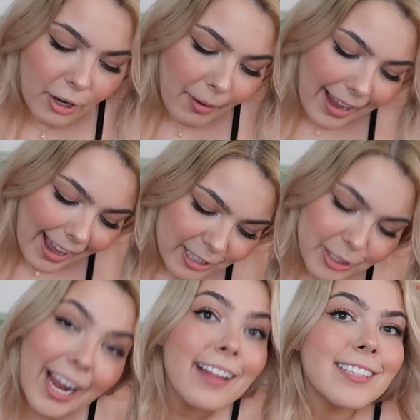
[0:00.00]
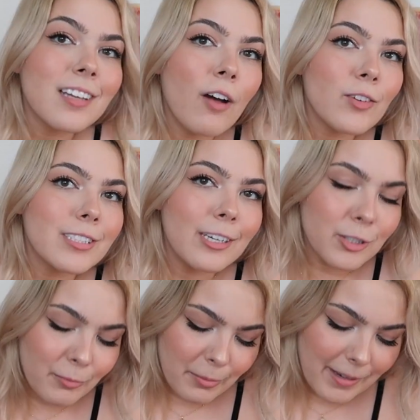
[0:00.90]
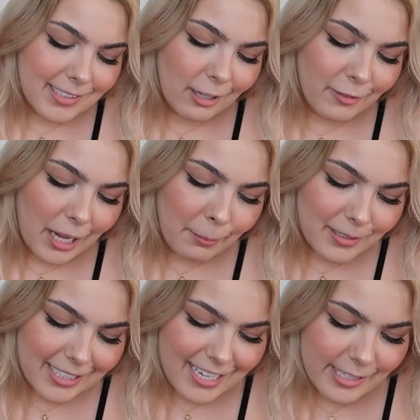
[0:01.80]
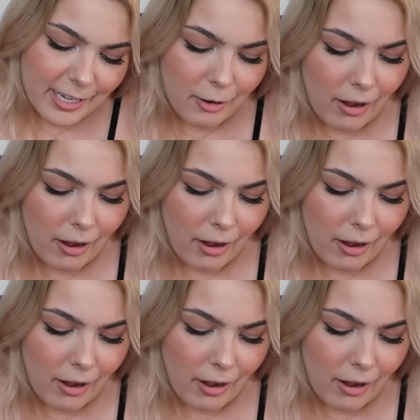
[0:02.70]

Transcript: know, I actually had this conversation with myself a couple days ago.